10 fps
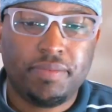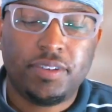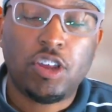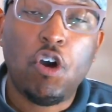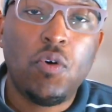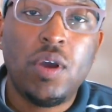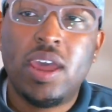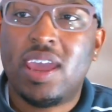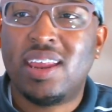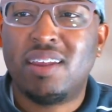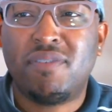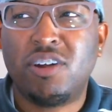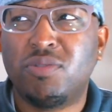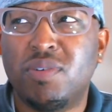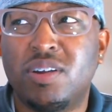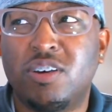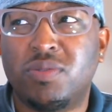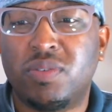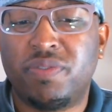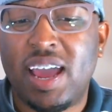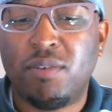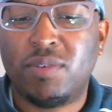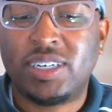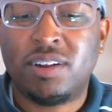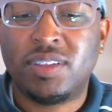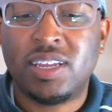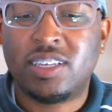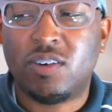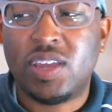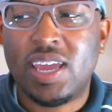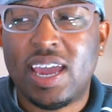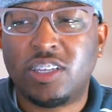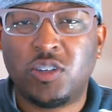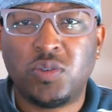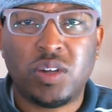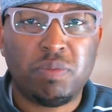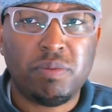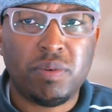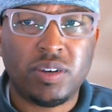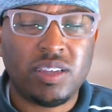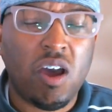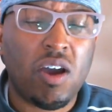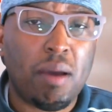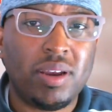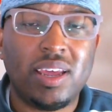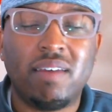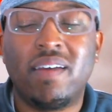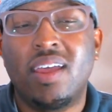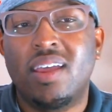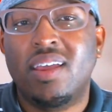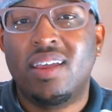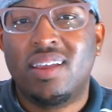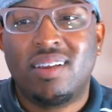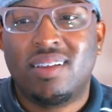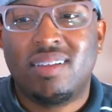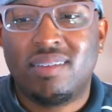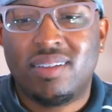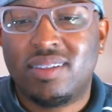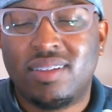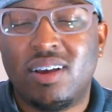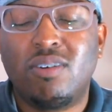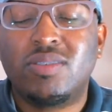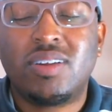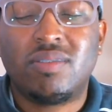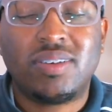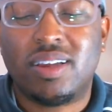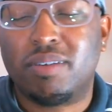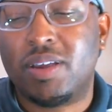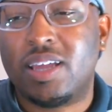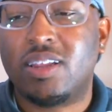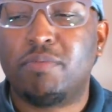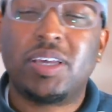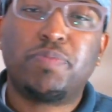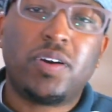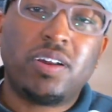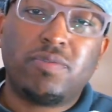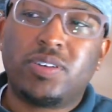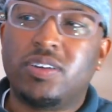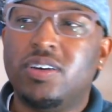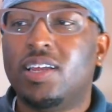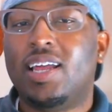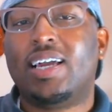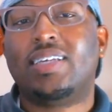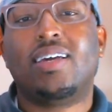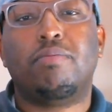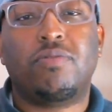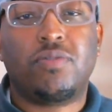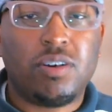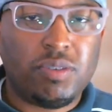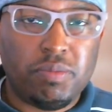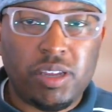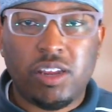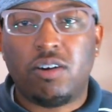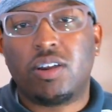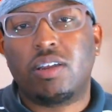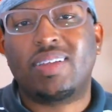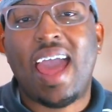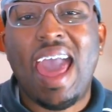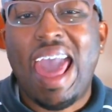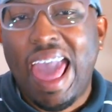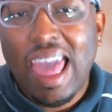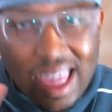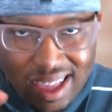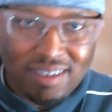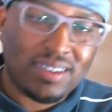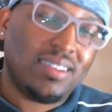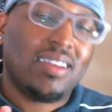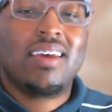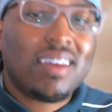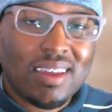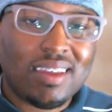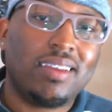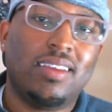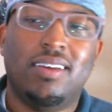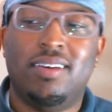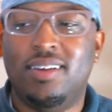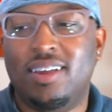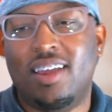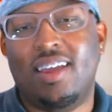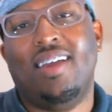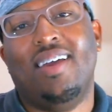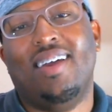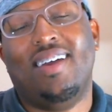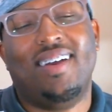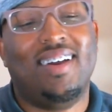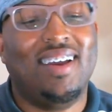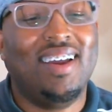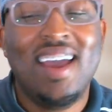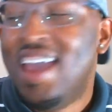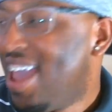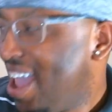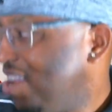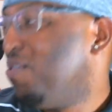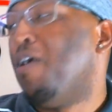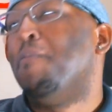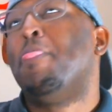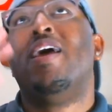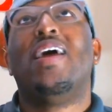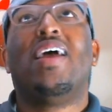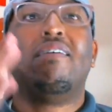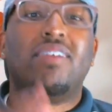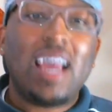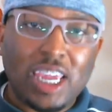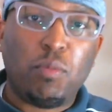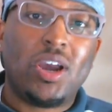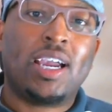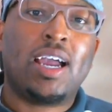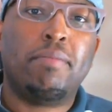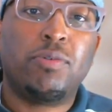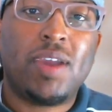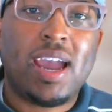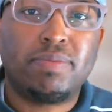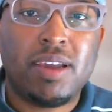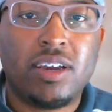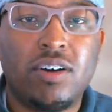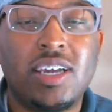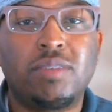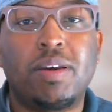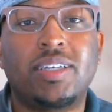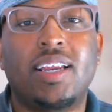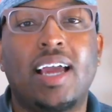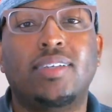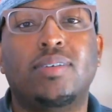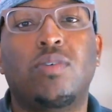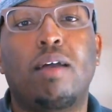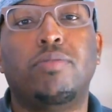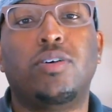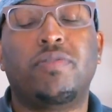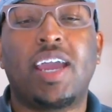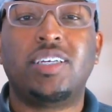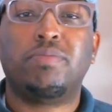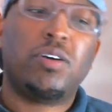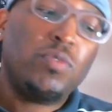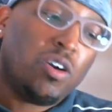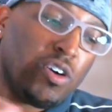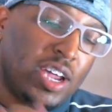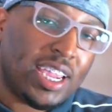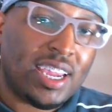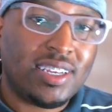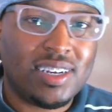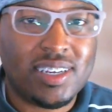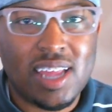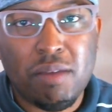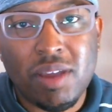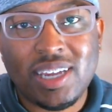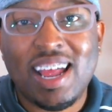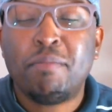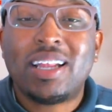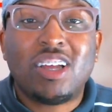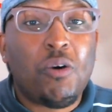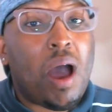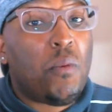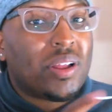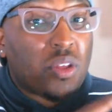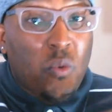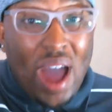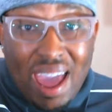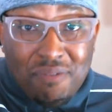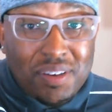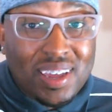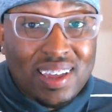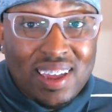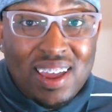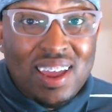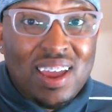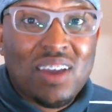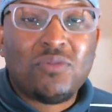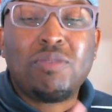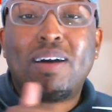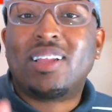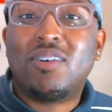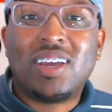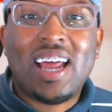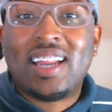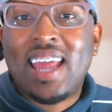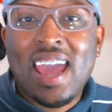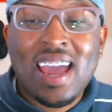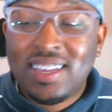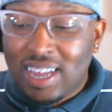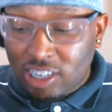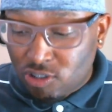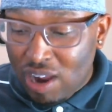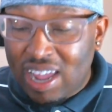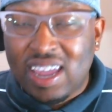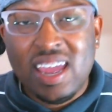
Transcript: So and if all three of those were Flight, which I don't think so, he had two other people on the song, I believe. The whole song sucked, man. The best part of it was the hook, and like I said before, it was mediocre. It was nah. It was, eh. anyway, if you like your boy Comedy Reacts, man, go ahead and smash that like, subscribe, and notification button. We're going to go ahead and get into this thing, man, because I'm about to go out with the wifey. We about to go get our dance, our drink,